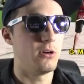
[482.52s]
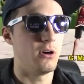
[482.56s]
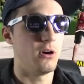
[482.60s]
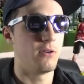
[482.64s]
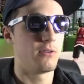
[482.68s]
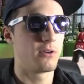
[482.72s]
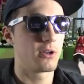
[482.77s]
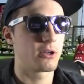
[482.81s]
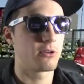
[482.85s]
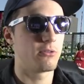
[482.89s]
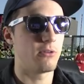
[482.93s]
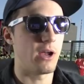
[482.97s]

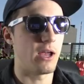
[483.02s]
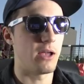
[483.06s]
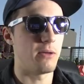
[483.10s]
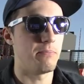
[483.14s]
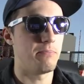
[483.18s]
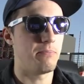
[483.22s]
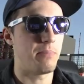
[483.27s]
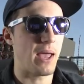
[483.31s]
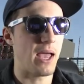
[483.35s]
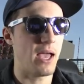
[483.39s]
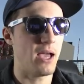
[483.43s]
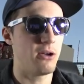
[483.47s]
Over to Graham.
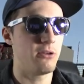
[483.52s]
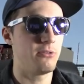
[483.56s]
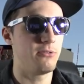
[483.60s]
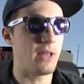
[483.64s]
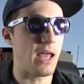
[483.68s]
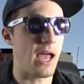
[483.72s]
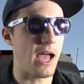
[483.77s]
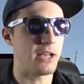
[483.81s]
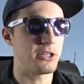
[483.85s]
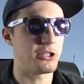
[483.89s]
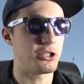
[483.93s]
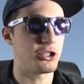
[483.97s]
Pound
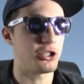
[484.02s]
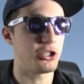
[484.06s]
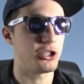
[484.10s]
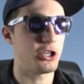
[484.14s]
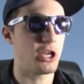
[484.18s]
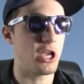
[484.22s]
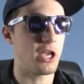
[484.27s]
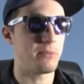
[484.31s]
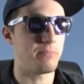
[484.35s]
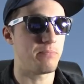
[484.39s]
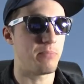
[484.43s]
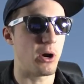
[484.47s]
that
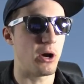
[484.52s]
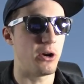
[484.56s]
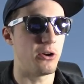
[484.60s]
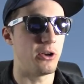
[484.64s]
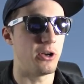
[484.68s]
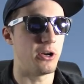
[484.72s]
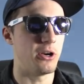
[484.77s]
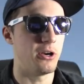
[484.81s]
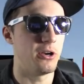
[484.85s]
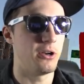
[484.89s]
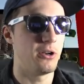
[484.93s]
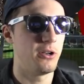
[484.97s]
shit,
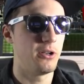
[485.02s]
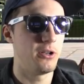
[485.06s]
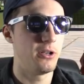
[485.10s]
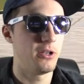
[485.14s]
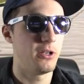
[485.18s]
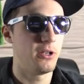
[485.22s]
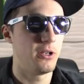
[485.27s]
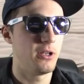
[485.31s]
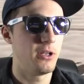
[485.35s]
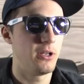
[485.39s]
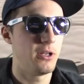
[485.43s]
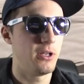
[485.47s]
partner.
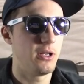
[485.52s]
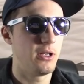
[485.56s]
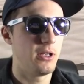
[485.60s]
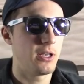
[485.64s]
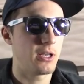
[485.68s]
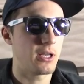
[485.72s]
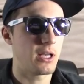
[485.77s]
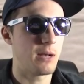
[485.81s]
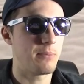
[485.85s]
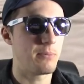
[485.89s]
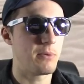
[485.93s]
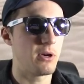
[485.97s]

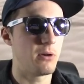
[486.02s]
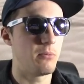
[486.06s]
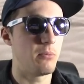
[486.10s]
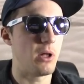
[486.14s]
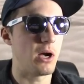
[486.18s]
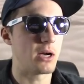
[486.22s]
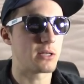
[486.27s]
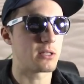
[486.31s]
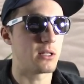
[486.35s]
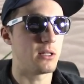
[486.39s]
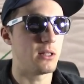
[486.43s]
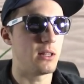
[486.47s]
Get up there and
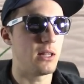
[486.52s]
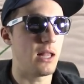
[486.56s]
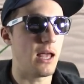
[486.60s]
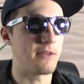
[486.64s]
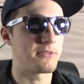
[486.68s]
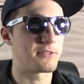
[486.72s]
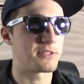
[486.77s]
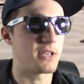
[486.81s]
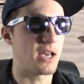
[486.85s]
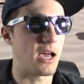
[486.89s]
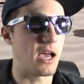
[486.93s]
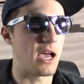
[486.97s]
block the
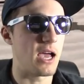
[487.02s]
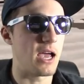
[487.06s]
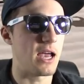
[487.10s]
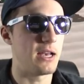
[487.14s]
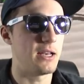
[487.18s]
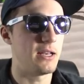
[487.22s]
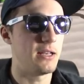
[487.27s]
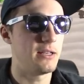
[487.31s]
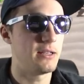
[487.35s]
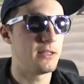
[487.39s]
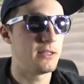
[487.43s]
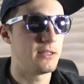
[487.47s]
left side.
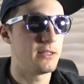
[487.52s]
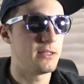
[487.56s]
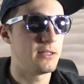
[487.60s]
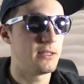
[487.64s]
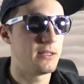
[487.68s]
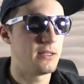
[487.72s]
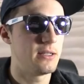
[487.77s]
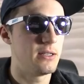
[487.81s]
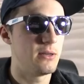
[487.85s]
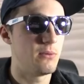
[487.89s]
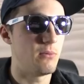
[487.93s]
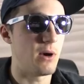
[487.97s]

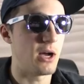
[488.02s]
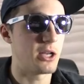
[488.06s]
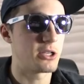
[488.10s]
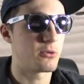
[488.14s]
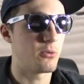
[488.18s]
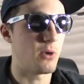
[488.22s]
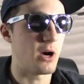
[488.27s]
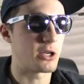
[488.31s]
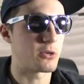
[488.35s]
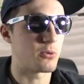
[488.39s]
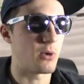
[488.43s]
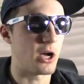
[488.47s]
Watch,
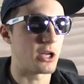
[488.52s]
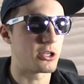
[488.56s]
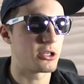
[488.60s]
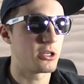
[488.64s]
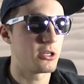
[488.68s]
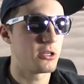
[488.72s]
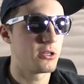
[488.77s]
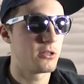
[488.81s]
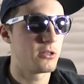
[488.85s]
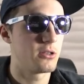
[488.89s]
watch, watch.